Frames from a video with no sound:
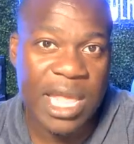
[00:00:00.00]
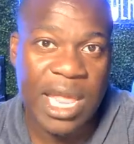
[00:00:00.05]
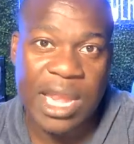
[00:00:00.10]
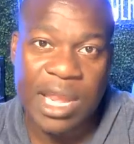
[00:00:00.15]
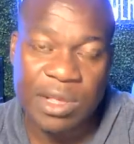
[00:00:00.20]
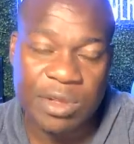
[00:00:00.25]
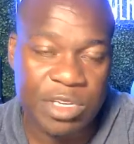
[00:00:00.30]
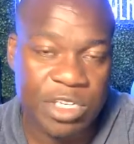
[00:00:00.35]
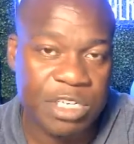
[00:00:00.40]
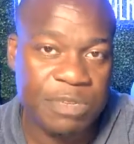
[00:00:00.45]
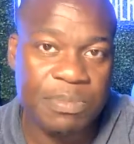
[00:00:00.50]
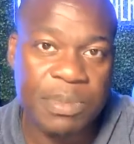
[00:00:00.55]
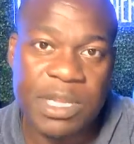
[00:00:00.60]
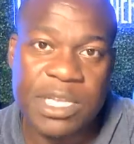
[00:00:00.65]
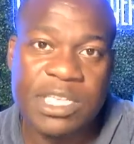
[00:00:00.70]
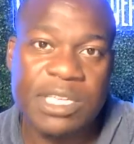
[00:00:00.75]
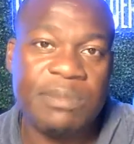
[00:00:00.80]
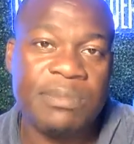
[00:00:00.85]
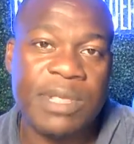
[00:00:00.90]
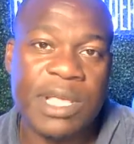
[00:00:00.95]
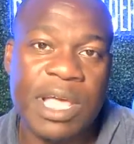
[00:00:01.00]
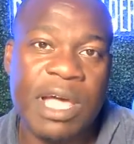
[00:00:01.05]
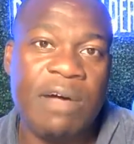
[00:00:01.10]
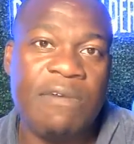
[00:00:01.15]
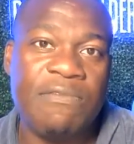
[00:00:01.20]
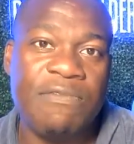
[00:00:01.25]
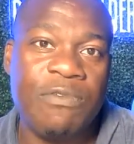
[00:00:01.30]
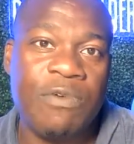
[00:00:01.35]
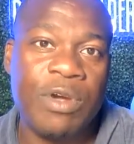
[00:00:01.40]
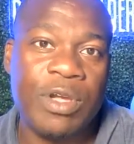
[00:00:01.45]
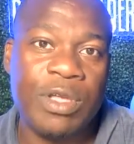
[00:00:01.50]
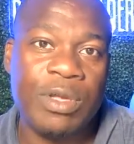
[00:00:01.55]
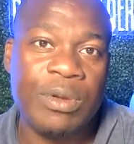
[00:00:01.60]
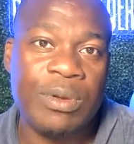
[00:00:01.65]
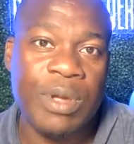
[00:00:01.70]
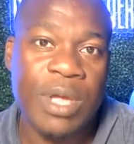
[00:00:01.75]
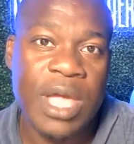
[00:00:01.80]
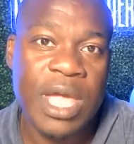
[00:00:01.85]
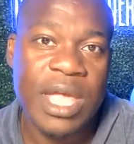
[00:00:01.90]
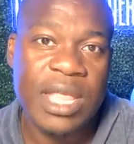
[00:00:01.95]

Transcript: and it'll spit something out for you